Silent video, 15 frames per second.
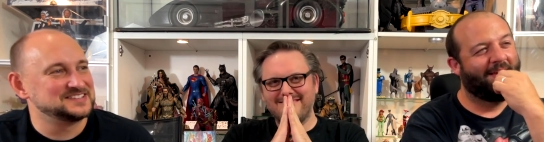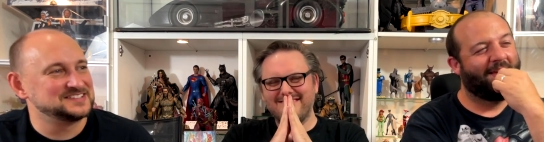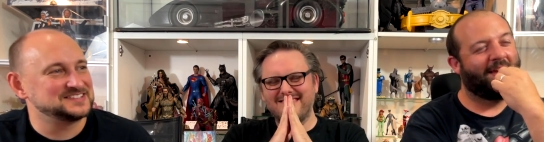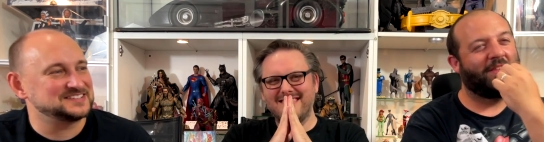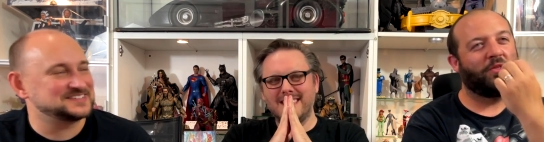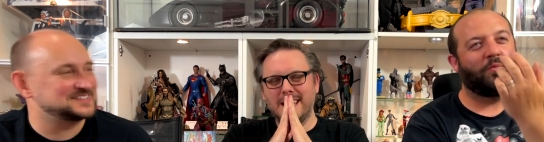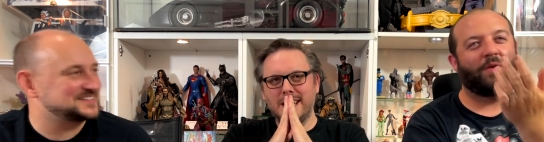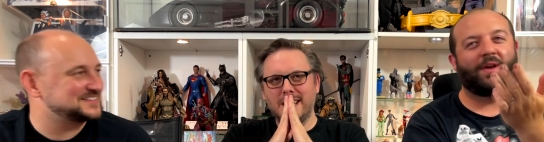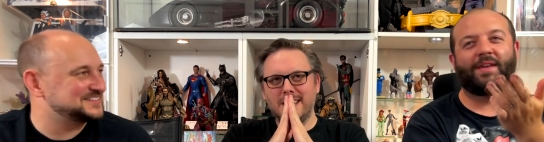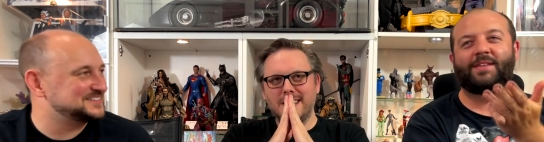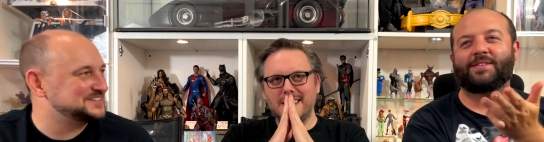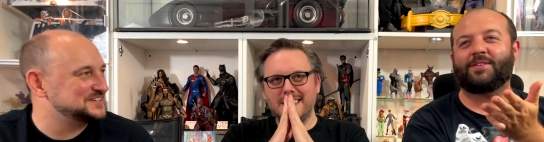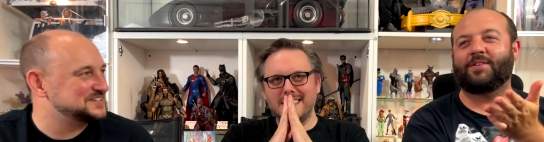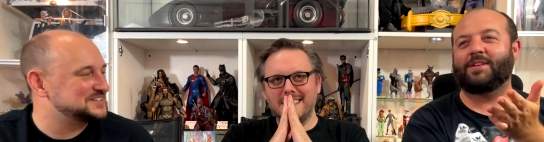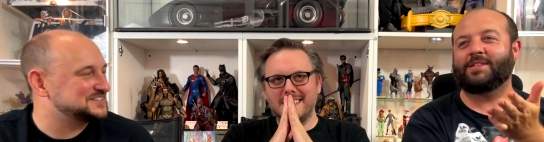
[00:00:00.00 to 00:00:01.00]
Speaker 1: And the way
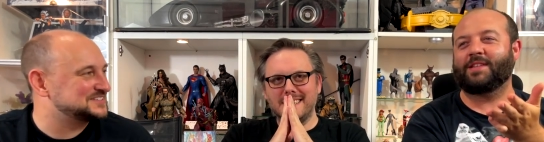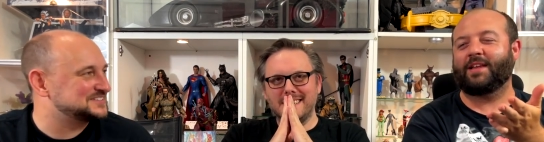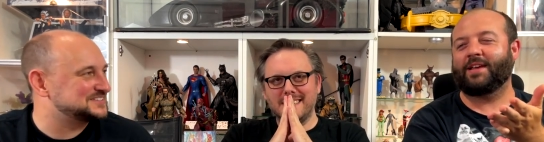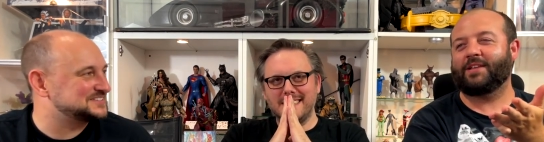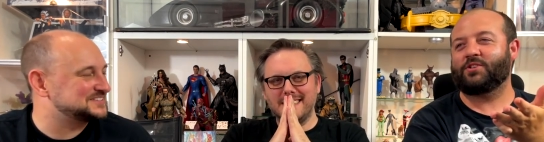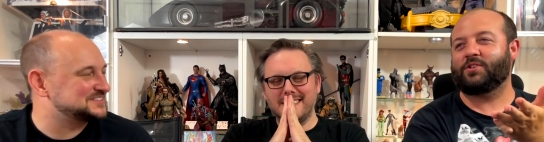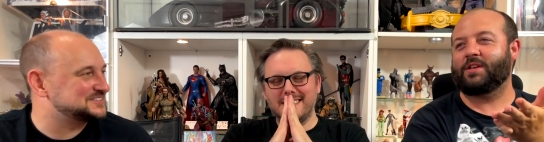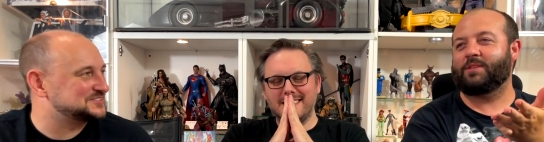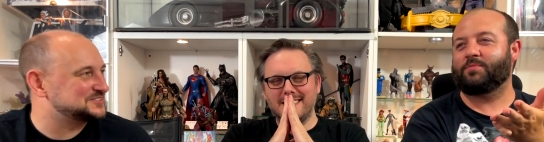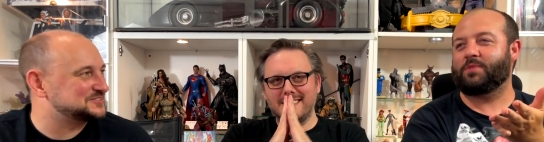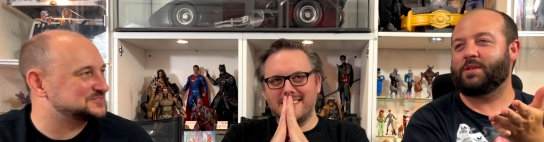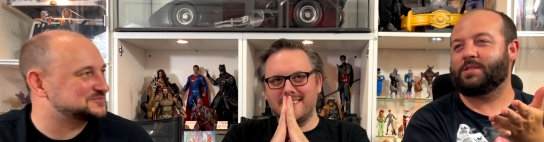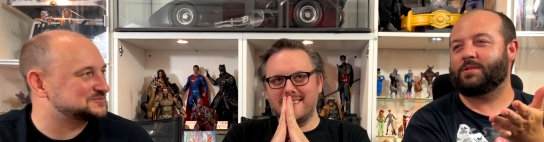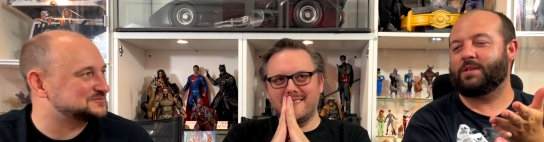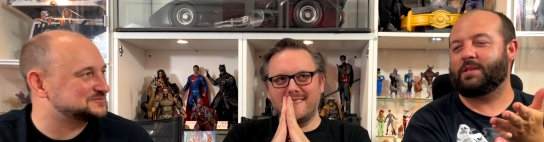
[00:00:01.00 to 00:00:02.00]
he's got his, like,
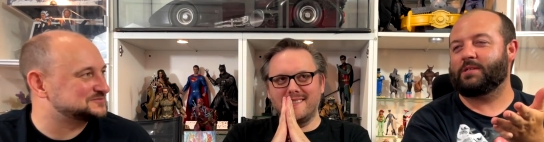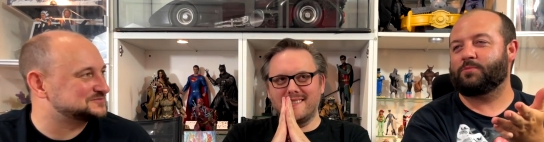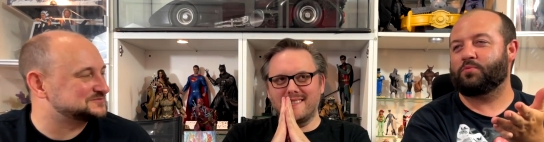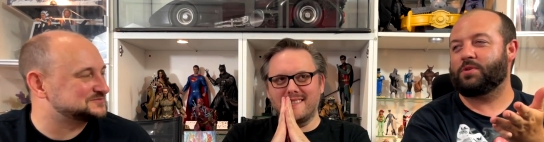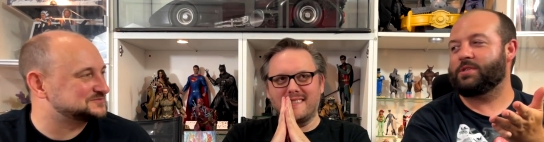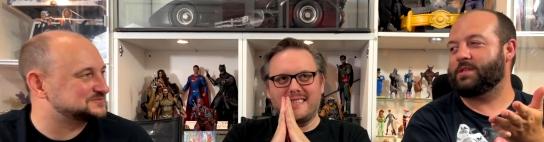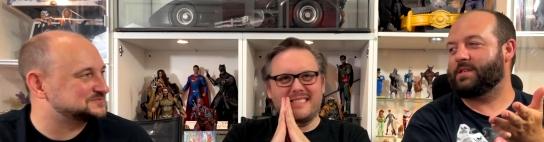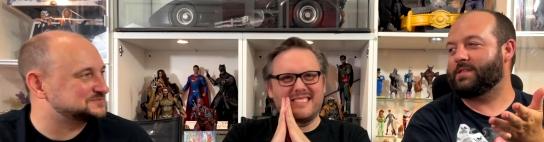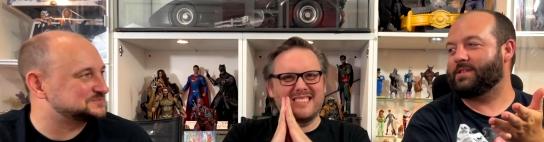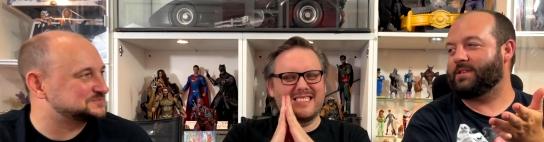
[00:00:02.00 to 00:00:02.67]
his, his prison, he's,